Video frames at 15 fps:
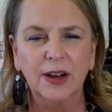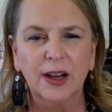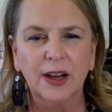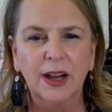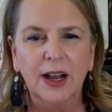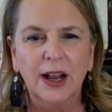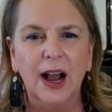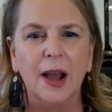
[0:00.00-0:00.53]

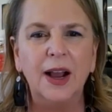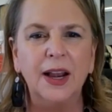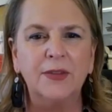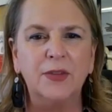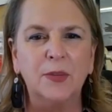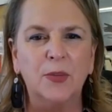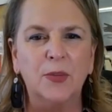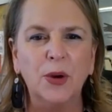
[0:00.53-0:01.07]
I'm kind of a
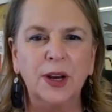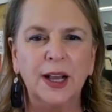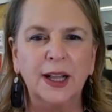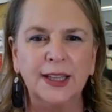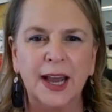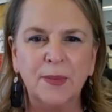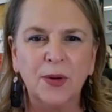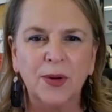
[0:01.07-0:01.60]
born
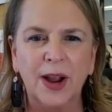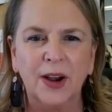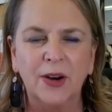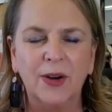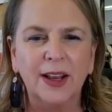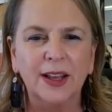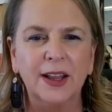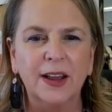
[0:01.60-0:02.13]

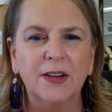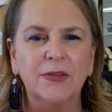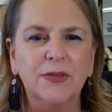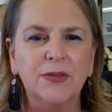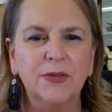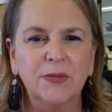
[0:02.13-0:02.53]
collaborator. I love